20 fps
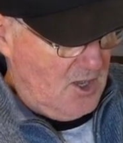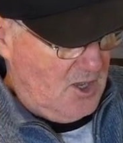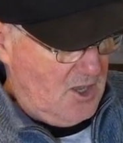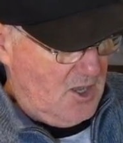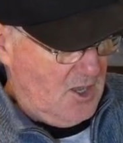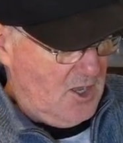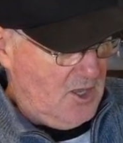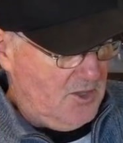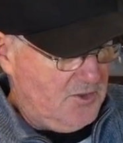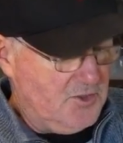
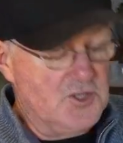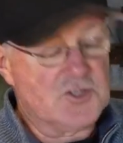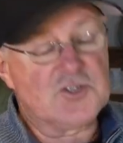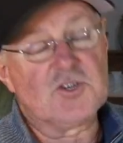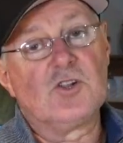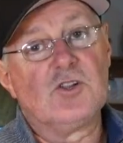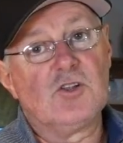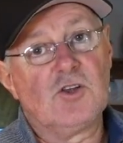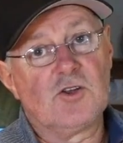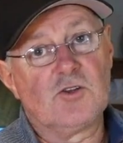and there's a
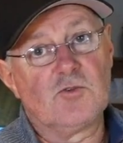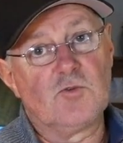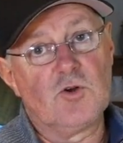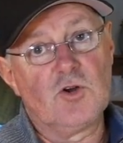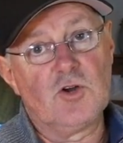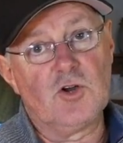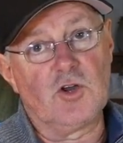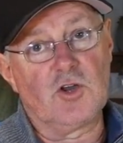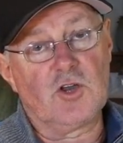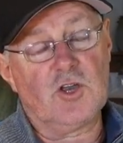lot of
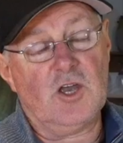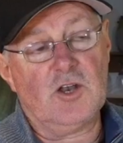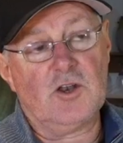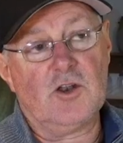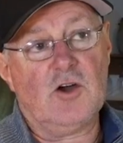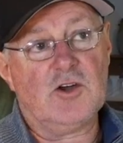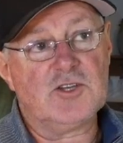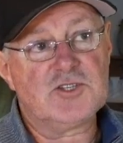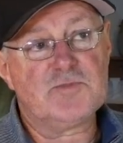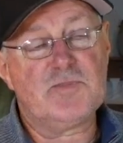work. And
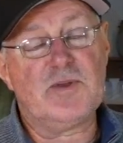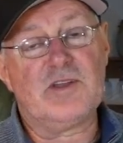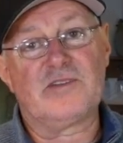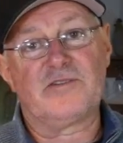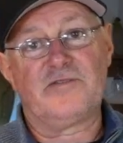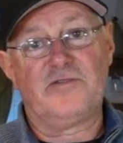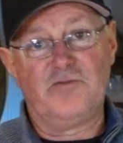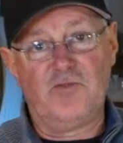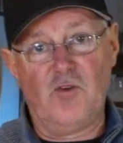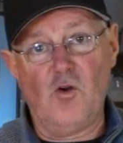I spent
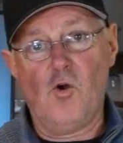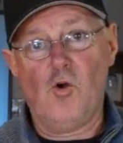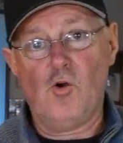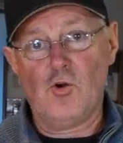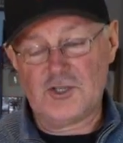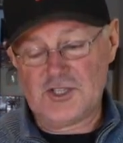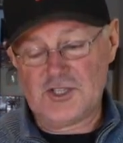4